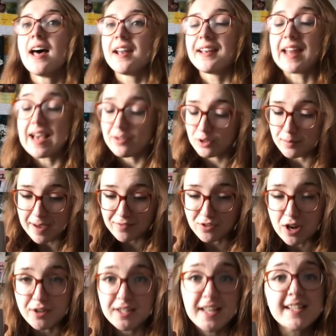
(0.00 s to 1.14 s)
Now you may have
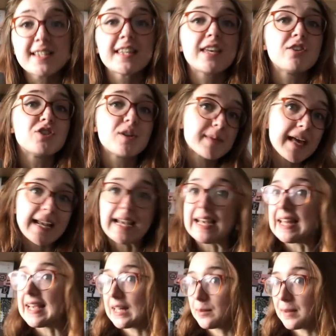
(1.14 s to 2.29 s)
noticed the YouTube's had a
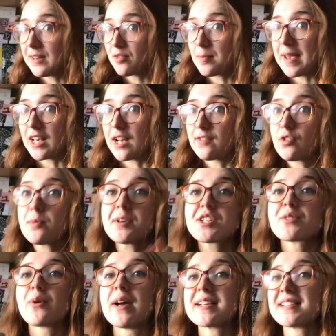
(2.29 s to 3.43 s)
little bit of a makeover which
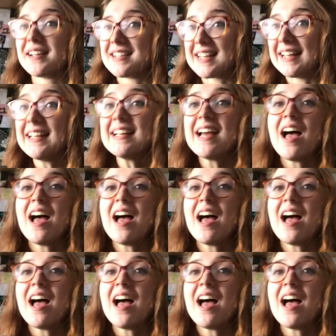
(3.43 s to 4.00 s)
is quite exciting.